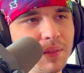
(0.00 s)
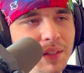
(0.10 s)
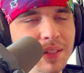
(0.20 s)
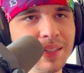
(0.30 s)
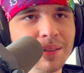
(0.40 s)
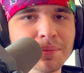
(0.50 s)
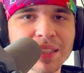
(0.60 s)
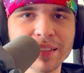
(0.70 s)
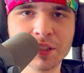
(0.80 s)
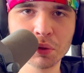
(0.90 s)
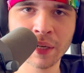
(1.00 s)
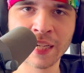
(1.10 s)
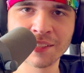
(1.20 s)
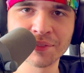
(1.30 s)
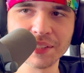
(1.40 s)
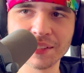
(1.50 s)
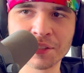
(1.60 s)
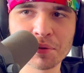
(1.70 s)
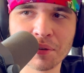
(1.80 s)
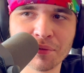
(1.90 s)
Yeah, meaning you have it,
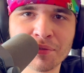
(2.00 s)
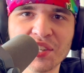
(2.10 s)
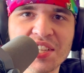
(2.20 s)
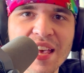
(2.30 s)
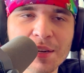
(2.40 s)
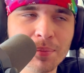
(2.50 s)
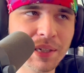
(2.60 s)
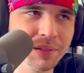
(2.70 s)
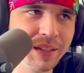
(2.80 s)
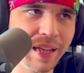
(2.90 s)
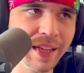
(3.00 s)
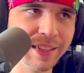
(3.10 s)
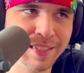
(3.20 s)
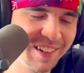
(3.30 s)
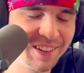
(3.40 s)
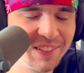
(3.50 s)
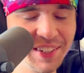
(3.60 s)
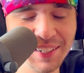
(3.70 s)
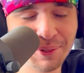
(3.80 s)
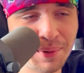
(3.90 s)
so don't forget about that. I
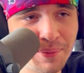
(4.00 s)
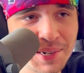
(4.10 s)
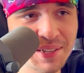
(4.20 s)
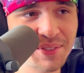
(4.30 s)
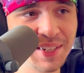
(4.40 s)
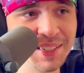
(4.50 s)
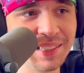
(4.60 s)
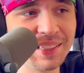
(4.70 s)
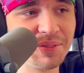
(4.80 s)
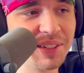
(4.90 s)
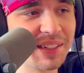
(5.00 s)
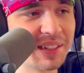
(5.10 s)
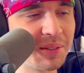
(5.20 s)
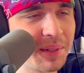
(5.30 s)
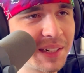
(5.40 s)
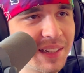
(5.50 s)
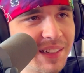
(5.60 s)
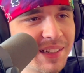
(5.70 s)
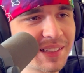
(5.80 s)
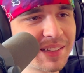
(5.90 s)
mean, he remembers eventually, but oh my god,
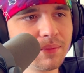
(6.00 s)
that's...